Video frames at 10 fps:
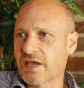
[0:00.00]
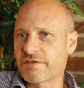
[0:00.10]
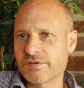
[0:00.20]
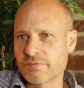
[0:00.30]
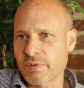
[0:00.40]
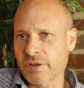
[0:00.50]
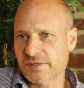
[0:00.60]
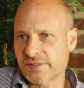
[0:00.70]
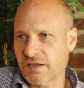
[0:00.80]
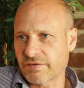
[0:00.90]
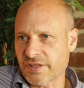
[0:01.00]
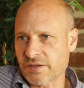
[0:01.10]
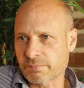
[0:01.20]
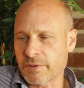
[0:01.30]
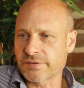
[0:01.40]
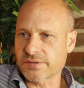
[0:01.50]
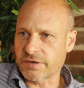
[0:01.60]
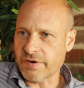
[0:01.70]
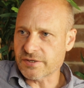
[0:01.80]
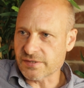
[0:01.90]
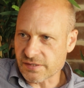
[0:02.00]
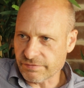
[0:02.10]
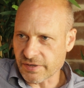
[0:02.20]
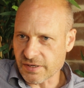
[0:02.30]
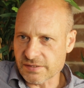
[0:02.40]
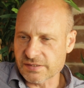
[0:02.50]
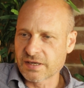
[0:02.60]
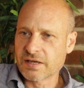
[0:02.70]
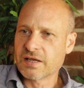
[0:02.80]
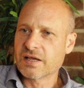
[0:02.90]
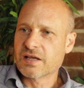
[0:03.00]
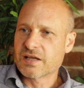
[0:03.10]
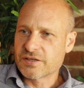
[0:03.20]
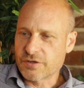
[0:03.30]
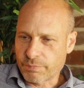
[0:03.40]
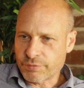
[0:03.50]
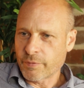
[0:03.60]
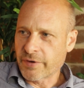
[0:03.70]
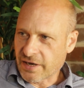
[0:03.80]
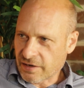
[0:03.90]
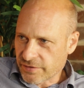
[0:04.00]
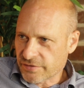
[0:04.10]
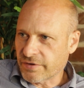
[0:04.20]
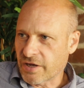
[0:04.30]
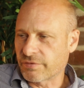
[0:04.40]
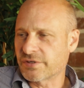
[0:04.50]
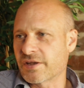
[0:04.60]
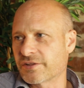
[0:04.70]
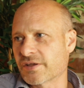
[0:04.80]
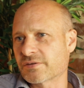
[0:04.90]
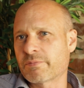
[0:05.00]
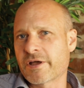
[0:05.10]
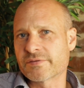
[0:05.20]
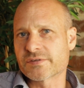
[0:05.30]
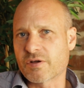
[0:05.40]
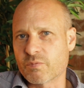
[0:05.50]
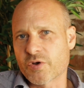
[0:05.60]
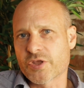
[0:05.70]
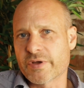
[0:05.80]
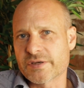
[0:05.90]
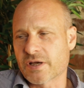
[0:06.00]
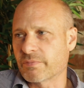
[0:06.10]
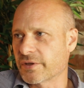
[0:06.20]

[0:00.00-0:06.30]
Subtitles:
If you might save £1,000 on your agency fees, you're probably going to lose £5,000 or £10,000 on what you end up